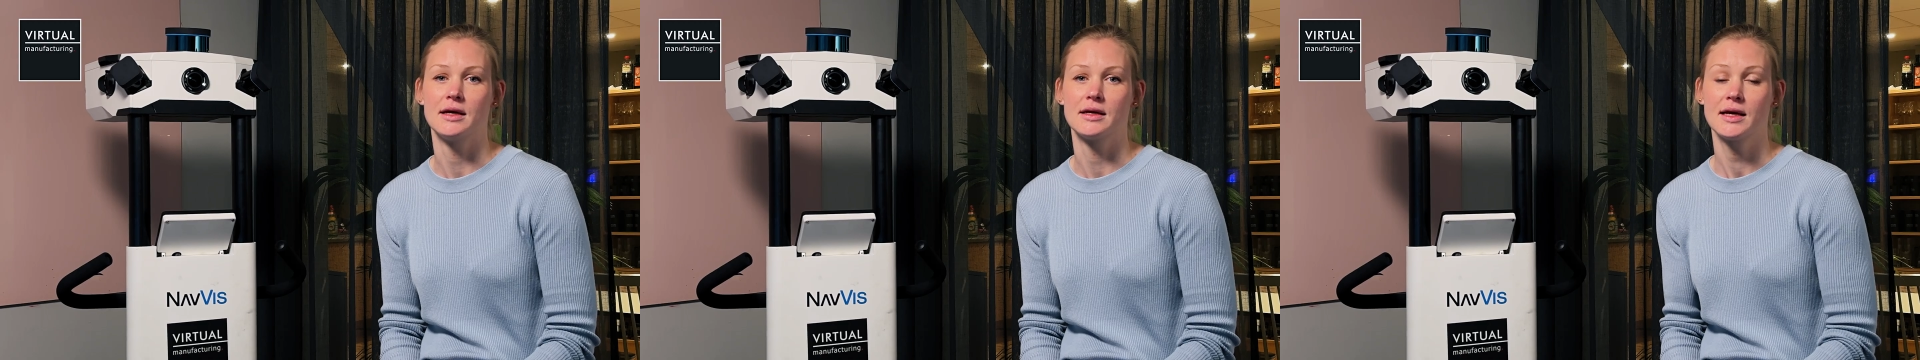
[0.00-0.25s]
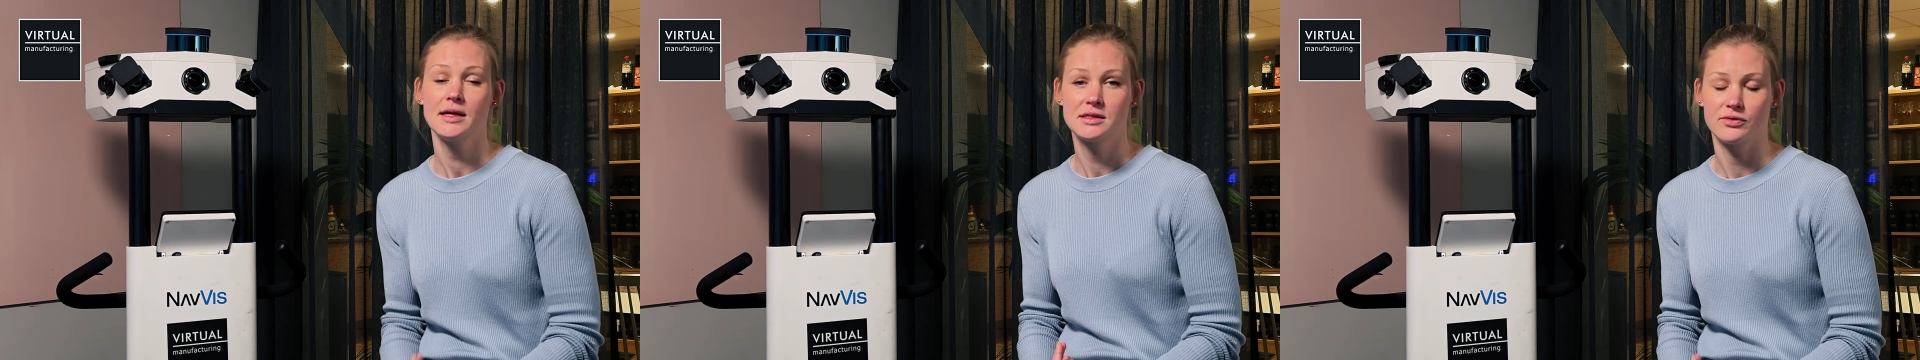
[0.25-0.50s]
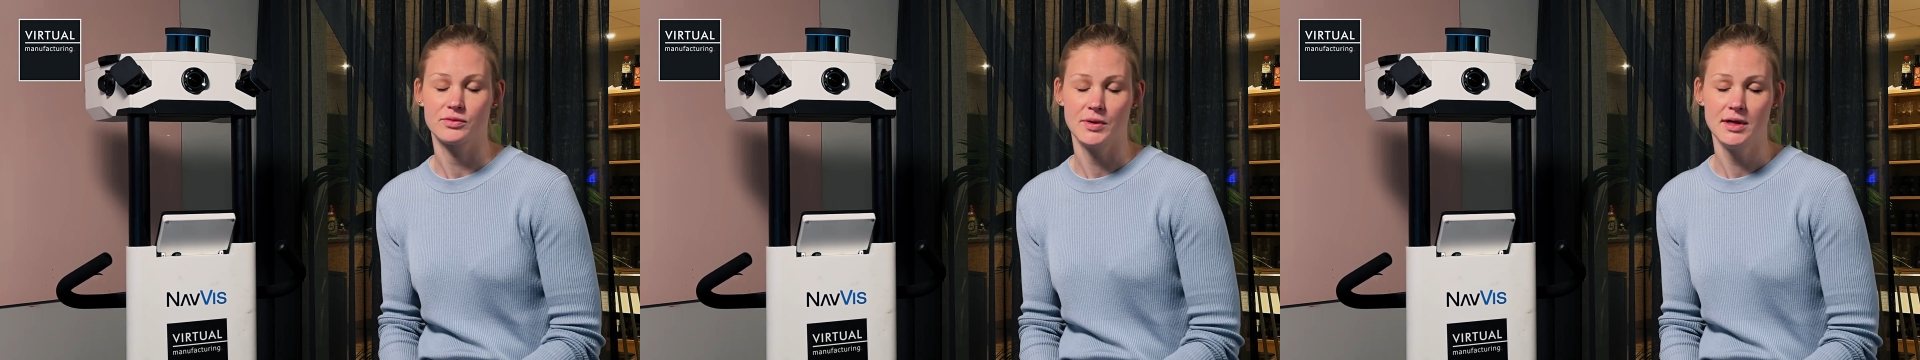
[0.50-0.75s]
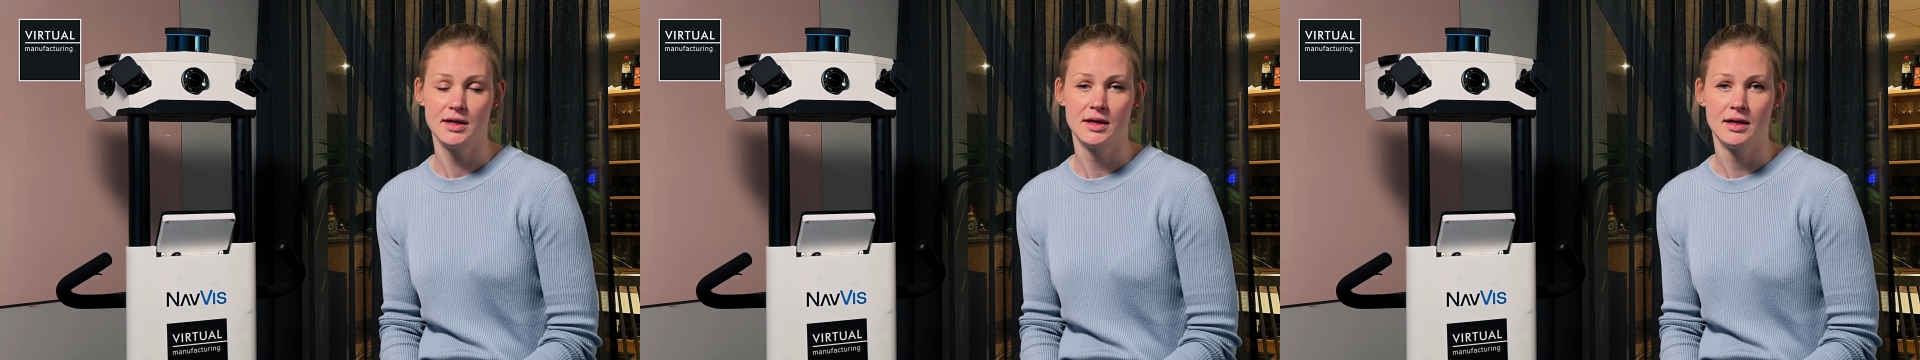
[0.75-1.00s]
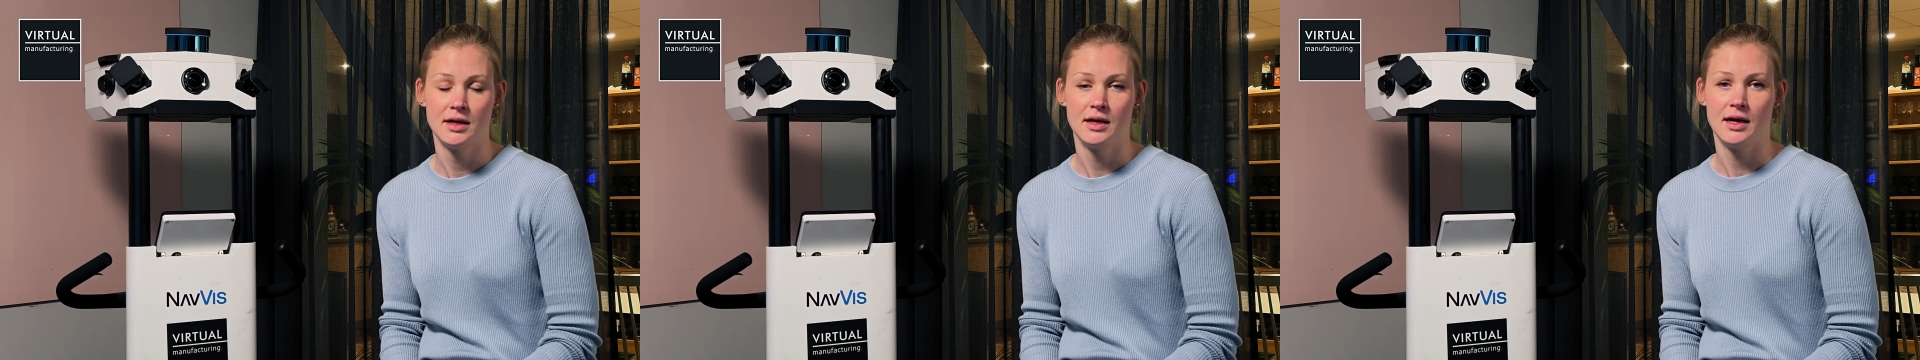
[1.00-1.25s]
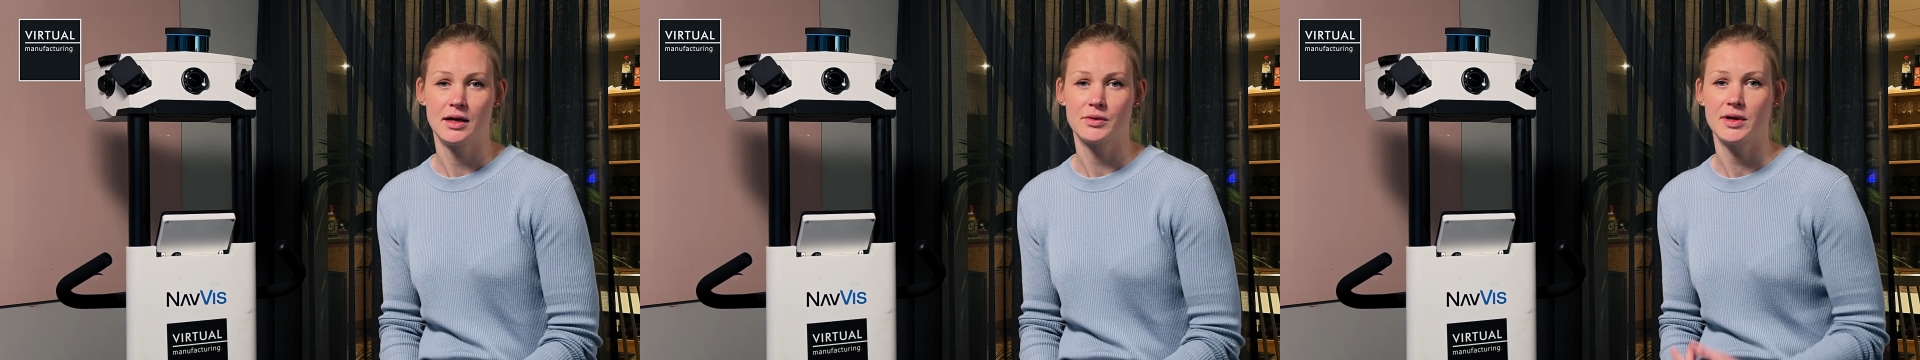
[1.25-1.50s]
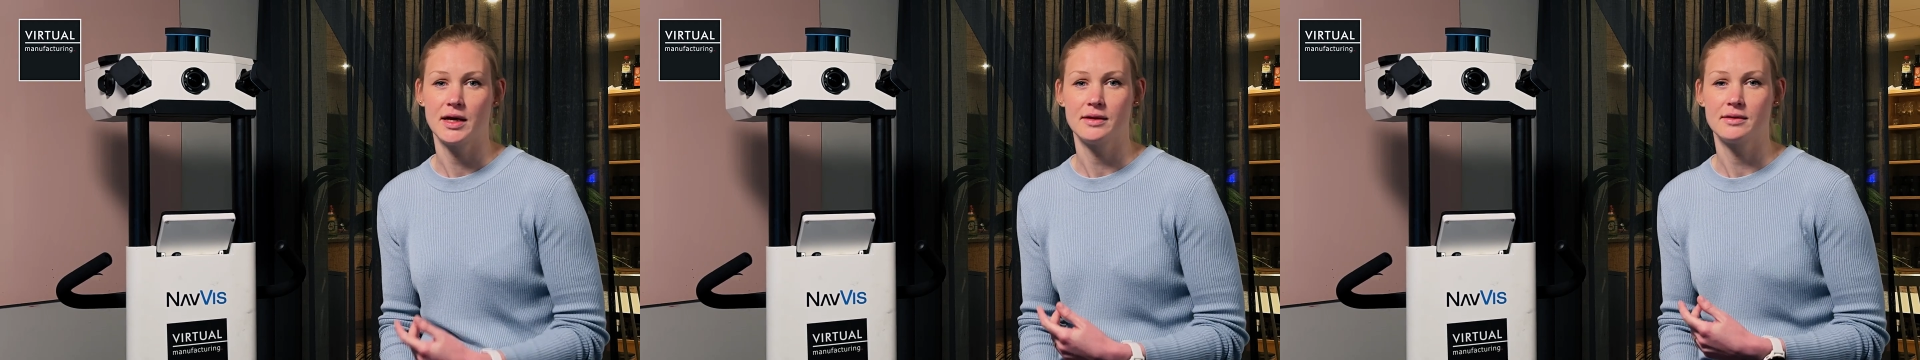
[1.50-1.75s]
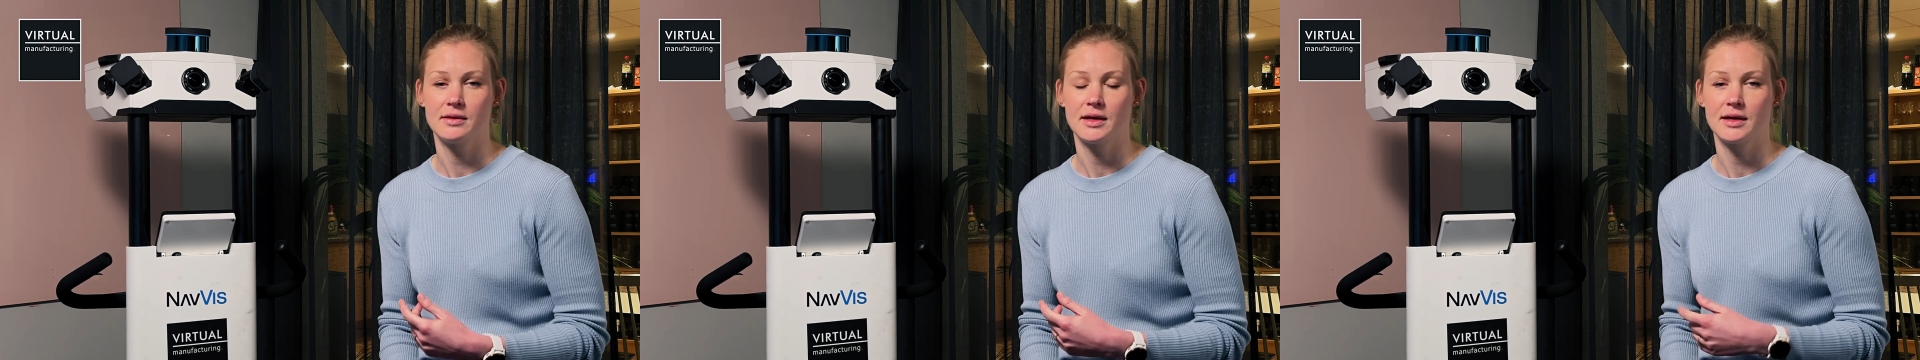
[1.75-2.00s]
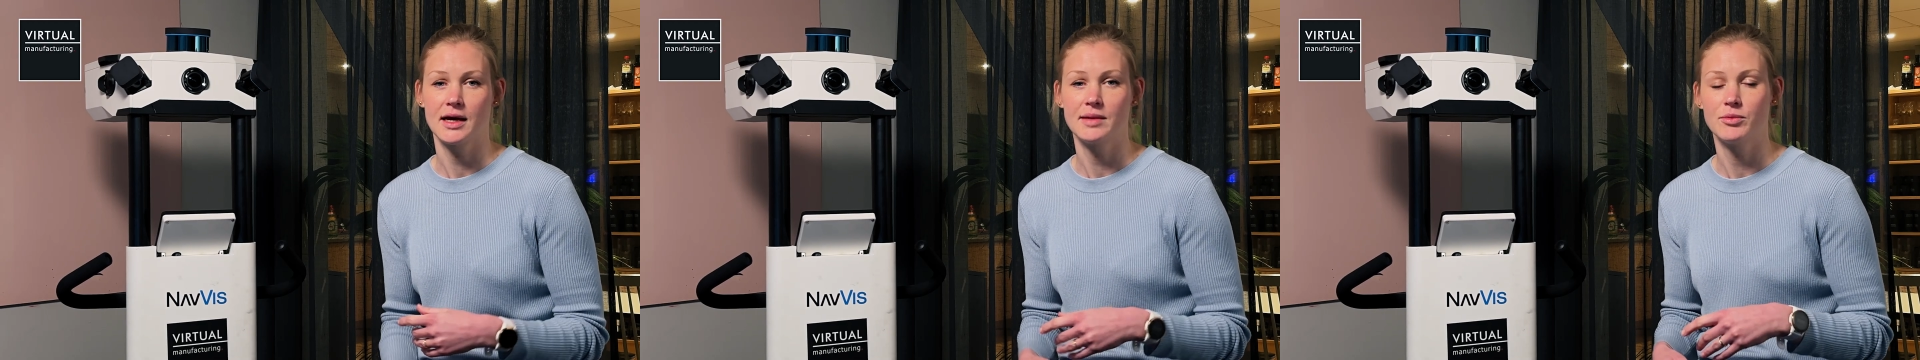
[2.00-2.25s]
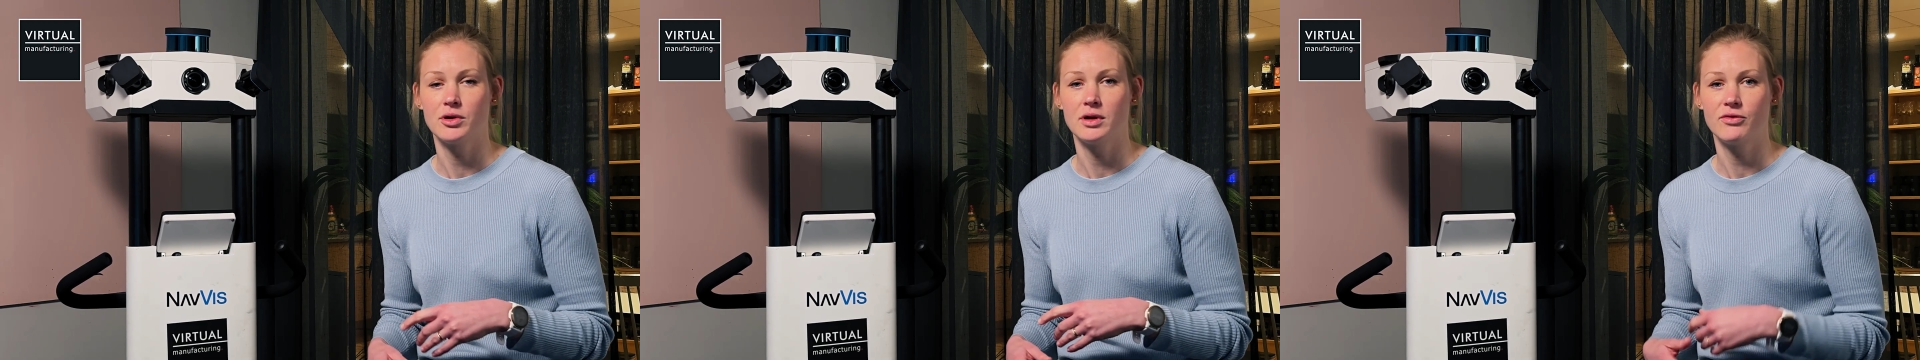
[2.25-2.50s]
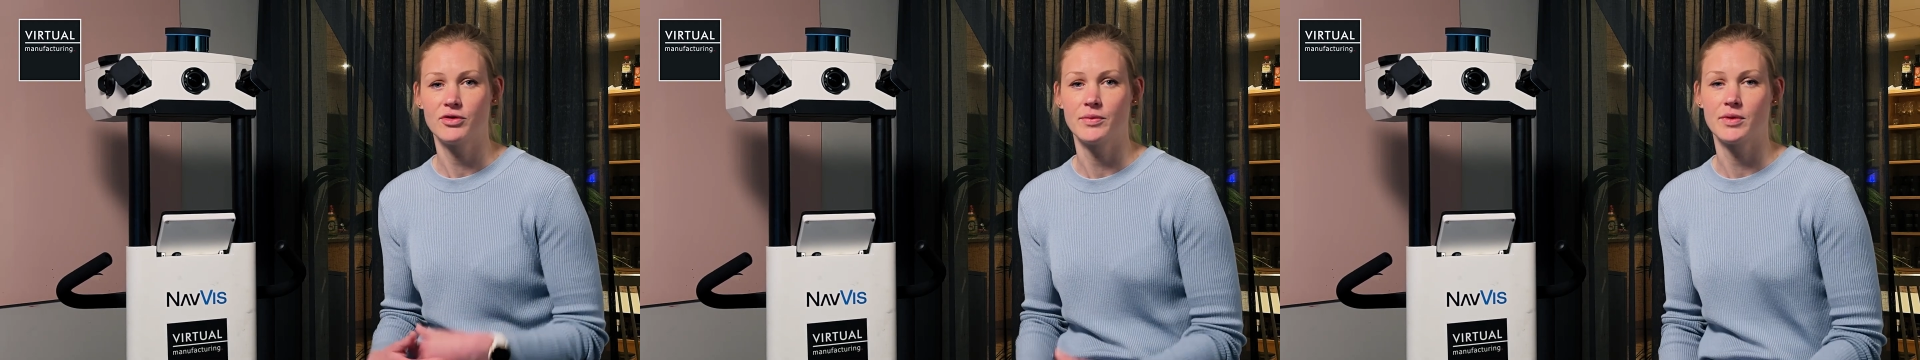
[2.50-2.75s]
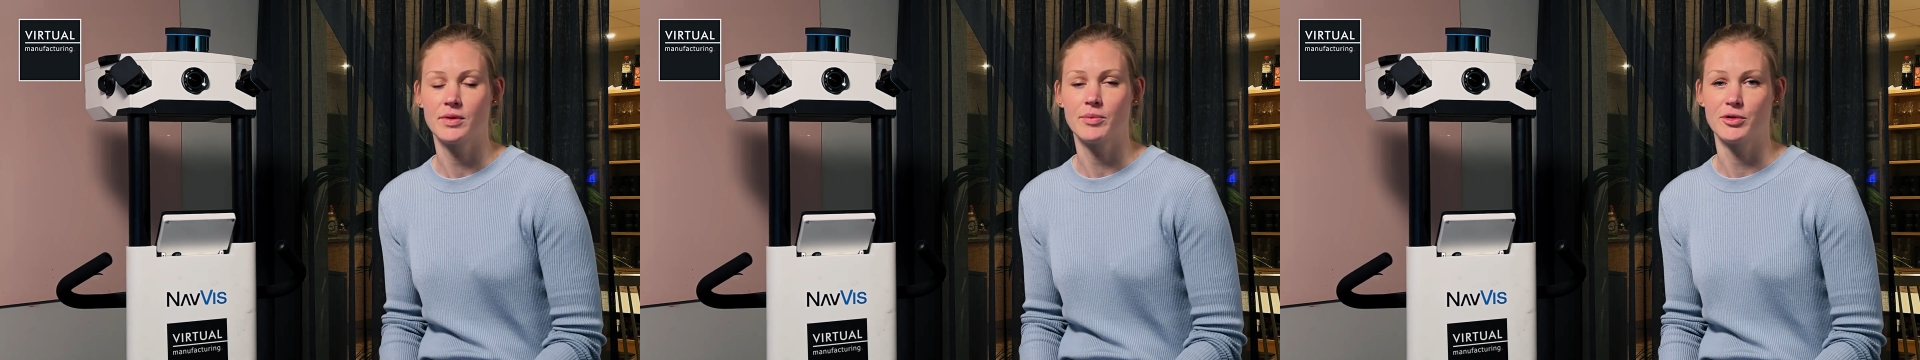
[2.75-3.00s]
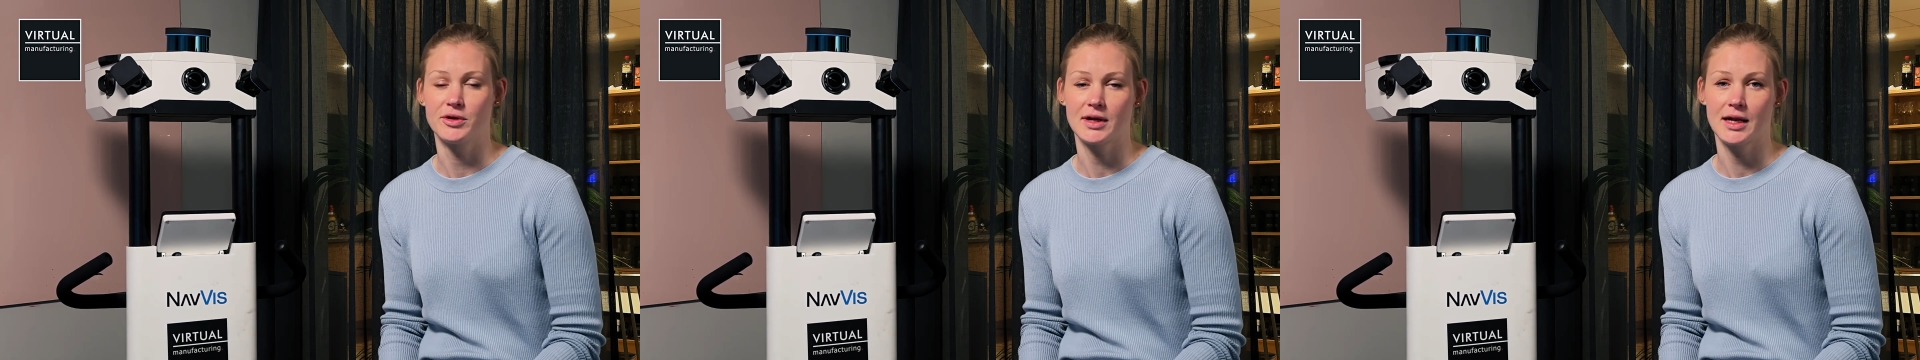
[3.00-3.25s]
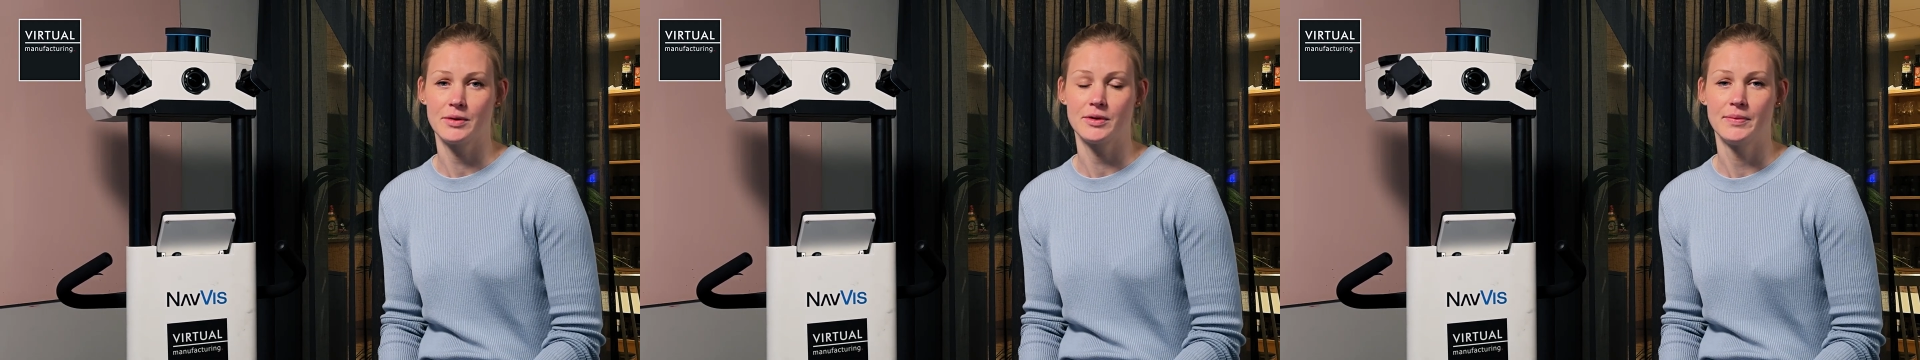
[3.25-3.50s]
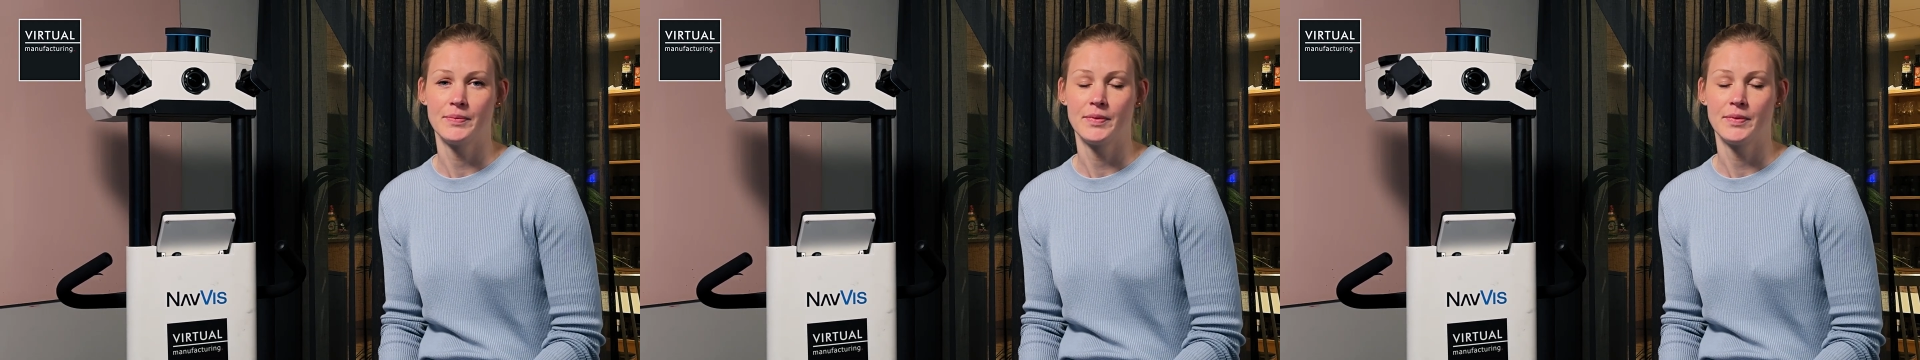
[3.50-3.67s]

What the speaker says: CAD software and create a CAD model from the point cloud.